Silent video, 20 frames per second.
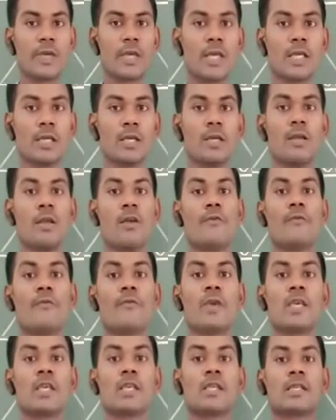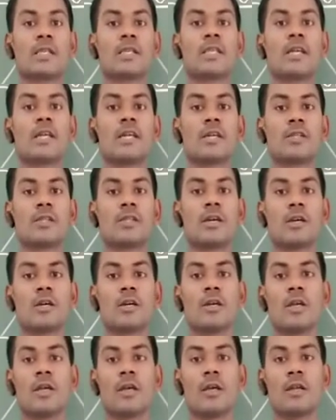way, we set
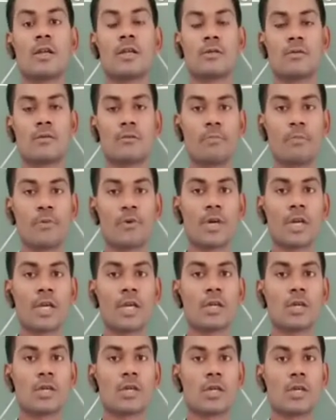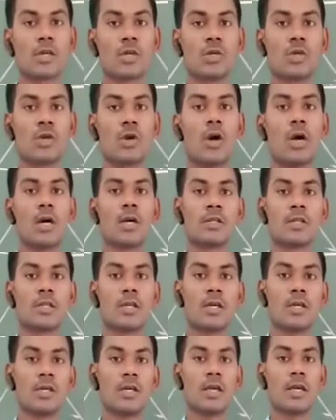the protector on
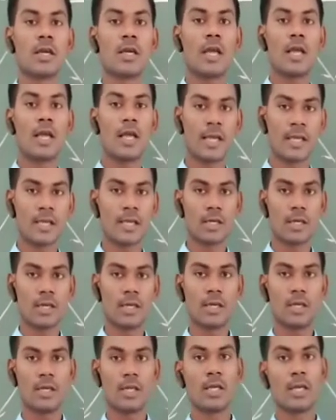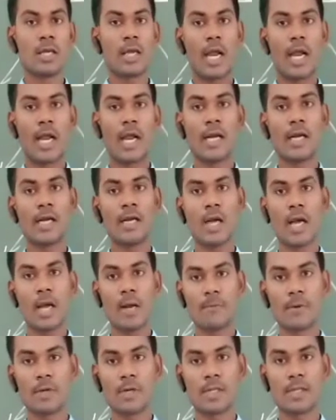the angle, and
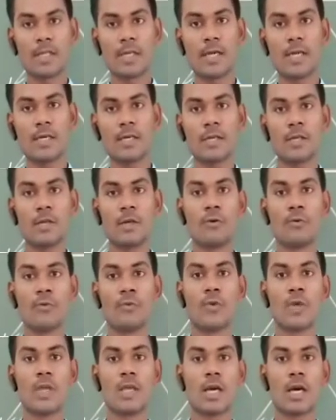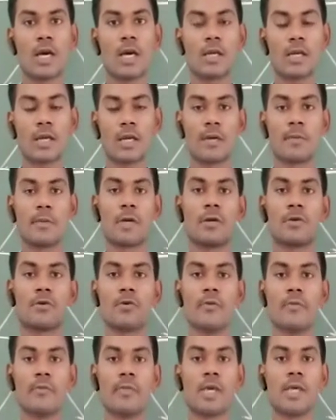after that we are able
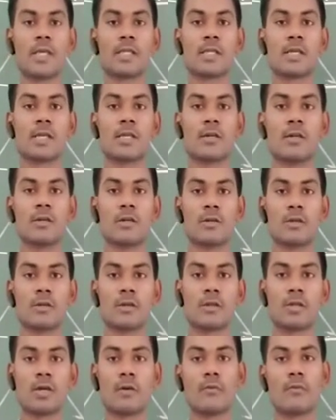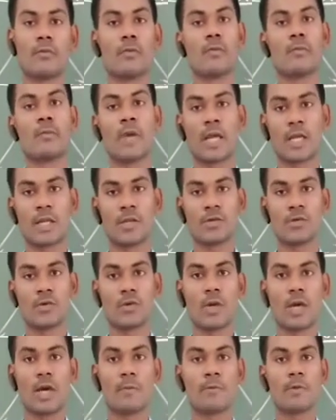to measure the
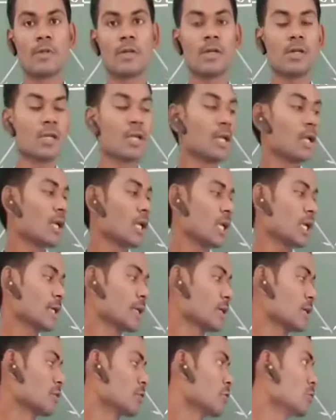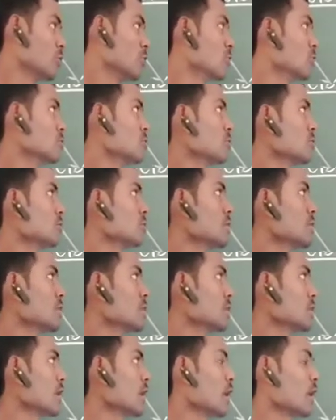magnitude of the angle. So
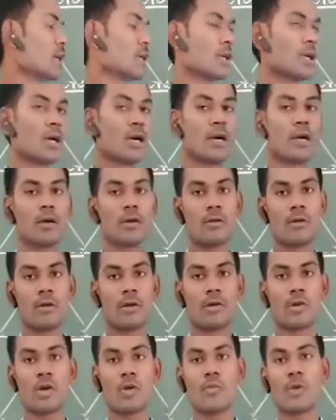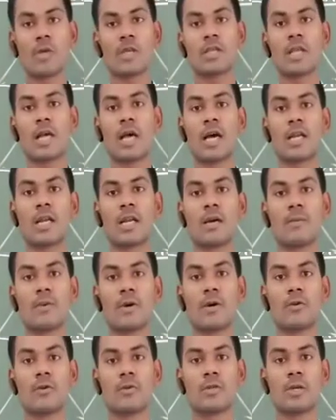these are topics are
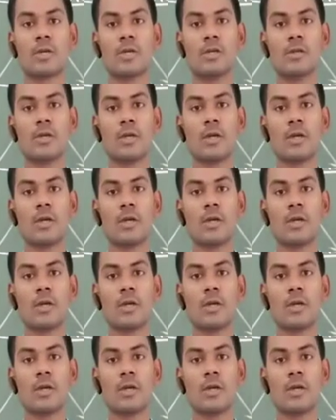about the